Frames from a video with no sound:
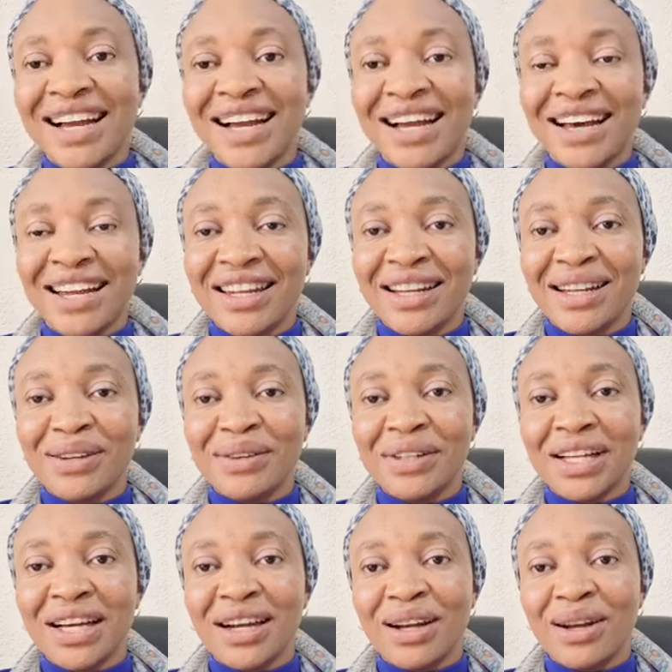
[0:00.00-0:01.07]

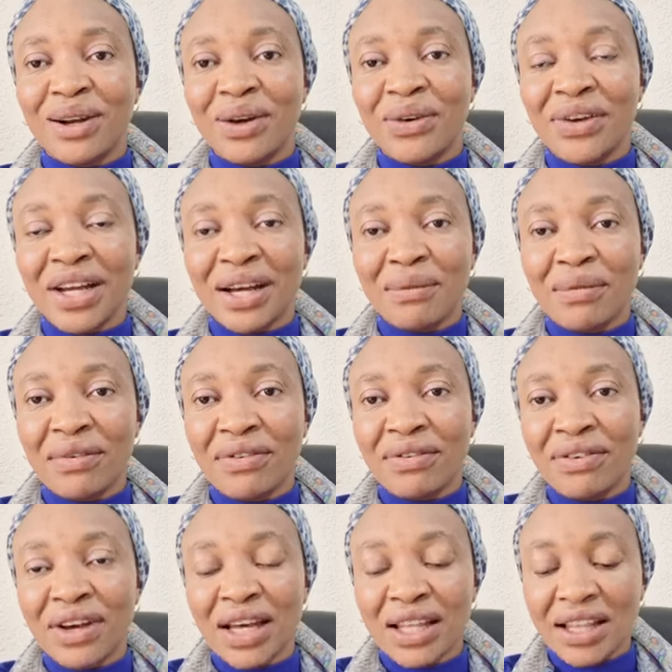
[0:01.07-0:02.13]
Hallelujah. Glory of the
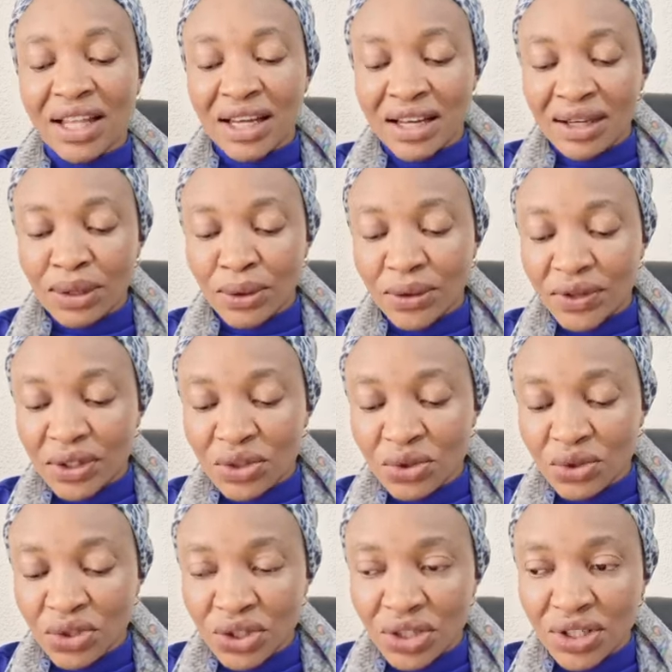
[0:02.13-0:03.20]
Father. Glory
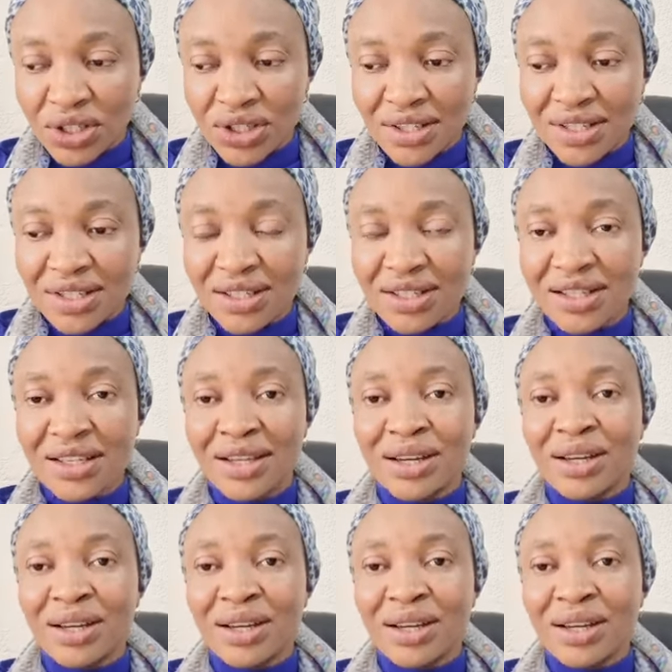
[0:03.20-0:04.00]
to Jesus.